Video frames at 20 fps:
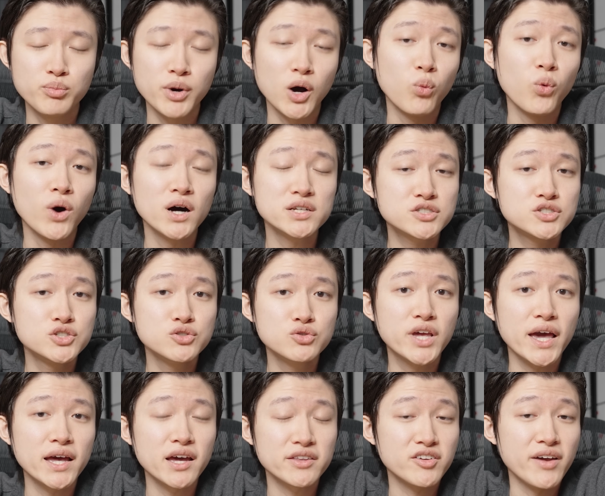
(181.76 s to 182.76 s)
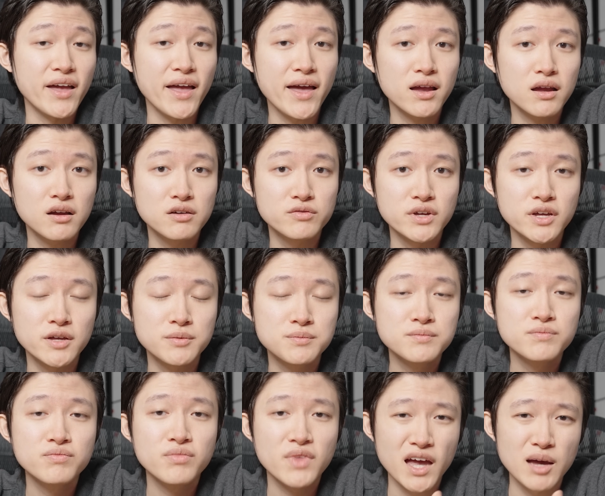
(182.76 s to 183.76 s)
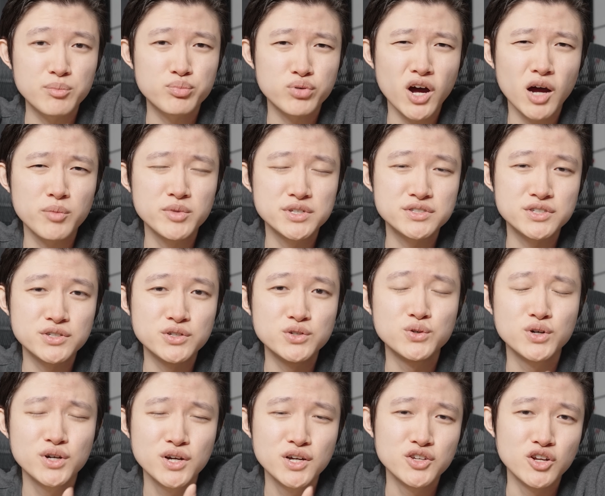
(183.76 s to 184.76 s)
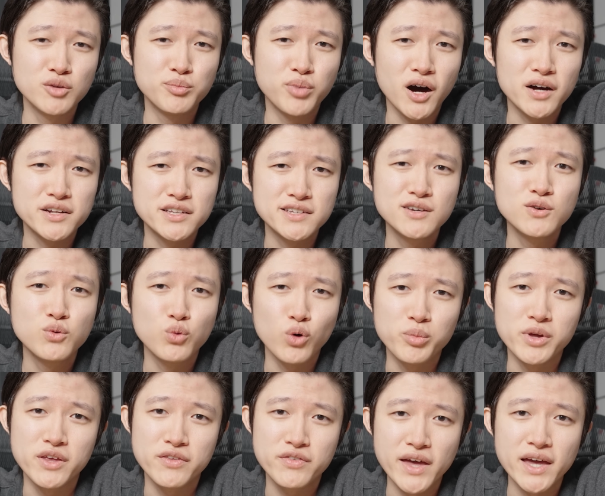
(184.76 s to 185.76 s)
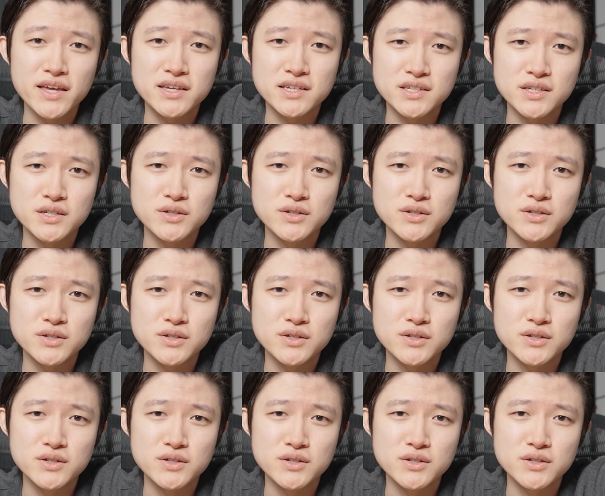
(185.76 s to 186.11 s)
but once you get the hang of it, I promise you, your body will be thanking